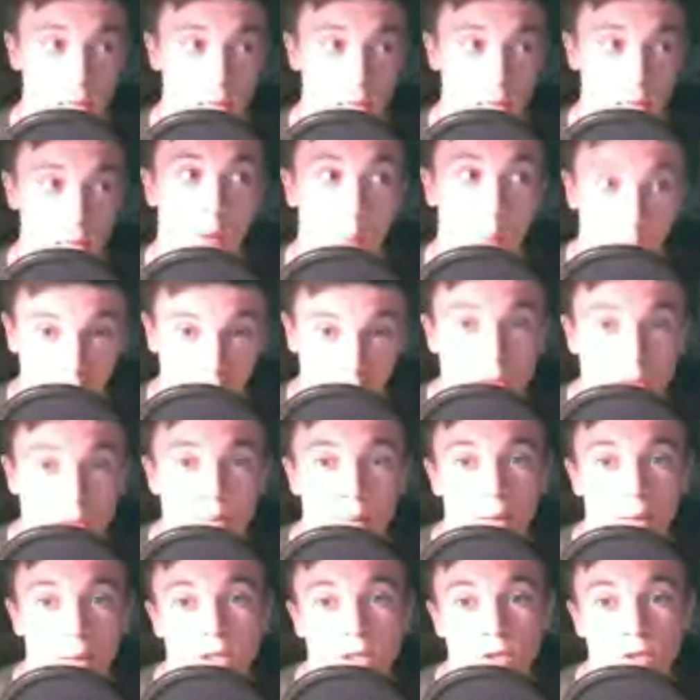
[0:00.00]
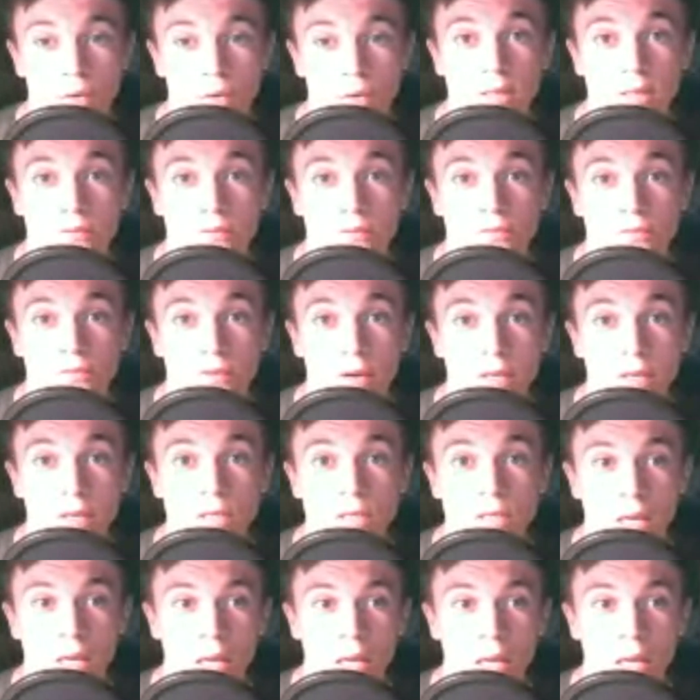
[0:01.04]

That was my choice at first.